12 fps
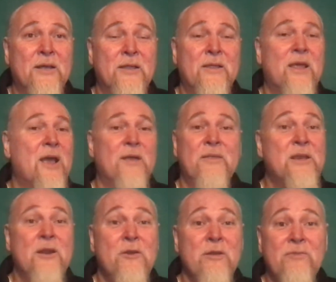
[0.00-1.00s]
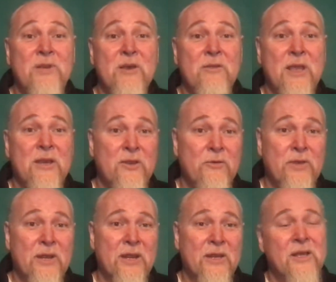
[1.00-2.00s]
than they are, and they don't even know they're
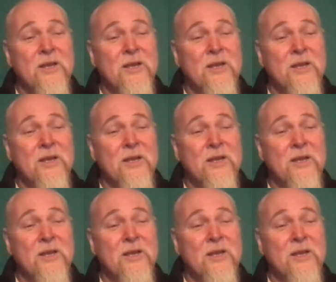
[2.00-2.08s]
doing it.